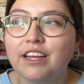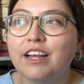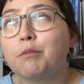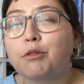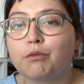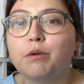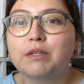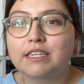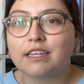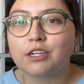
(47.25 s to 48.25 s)
Number three
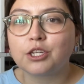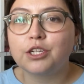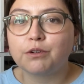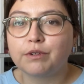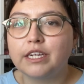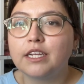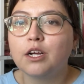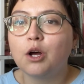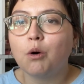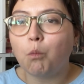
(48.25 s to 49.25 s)
was essentially to read
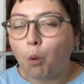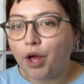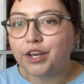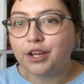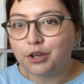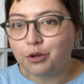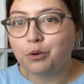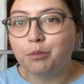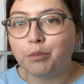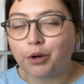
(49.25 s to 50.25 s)
one
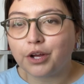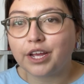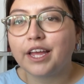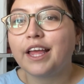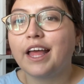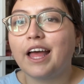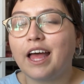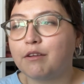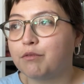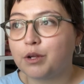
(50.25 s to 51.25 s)
new book
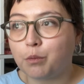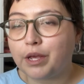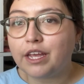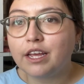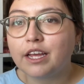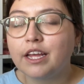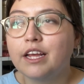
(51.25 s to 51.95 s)
every week.